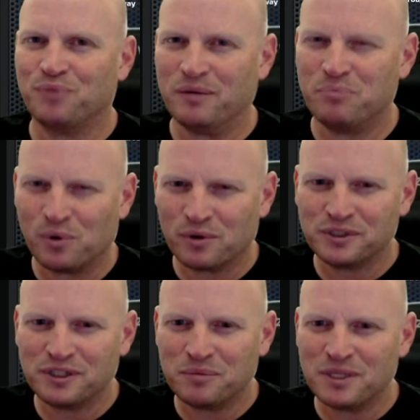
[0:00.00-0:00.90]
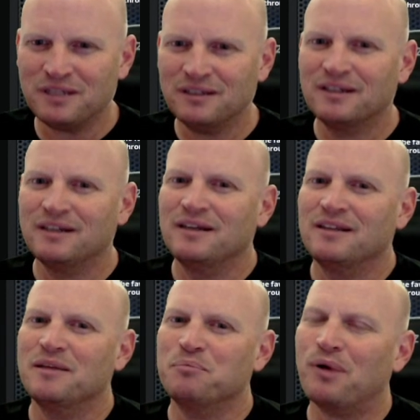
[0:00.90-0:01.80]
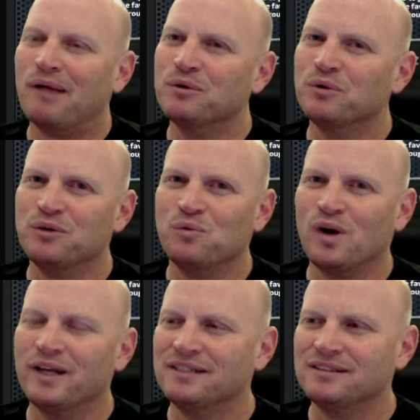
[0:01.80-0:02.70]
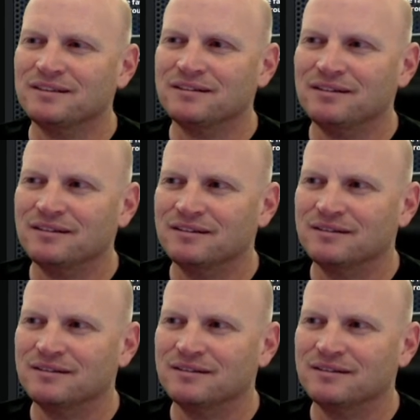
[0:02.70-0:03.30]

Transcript: breadboard or something, then probably what you want isn't